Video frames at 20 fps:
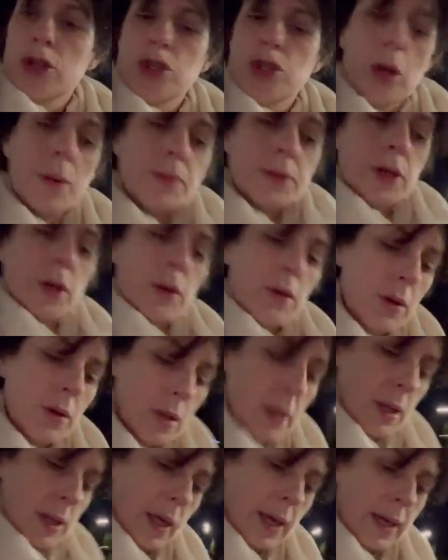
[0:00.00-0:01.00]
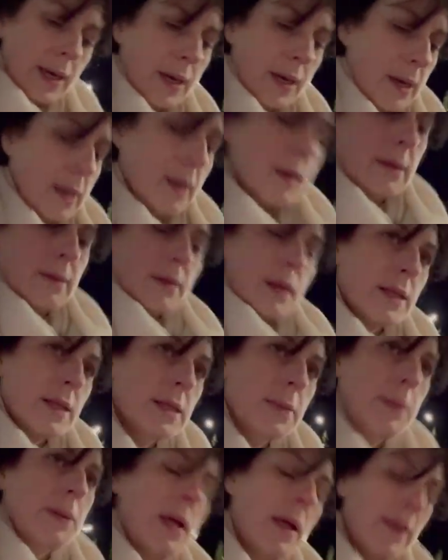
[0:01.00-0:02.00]
job too. Like, needs to
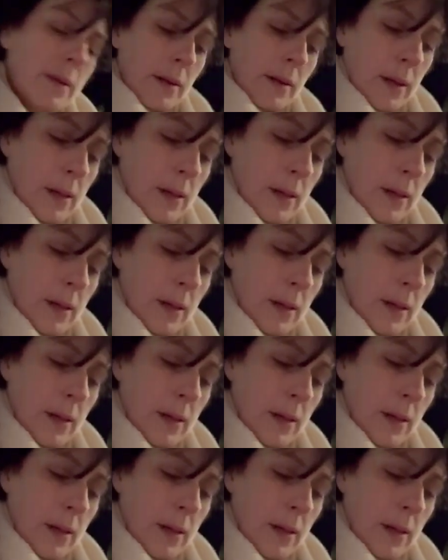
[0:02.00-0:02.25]
be done.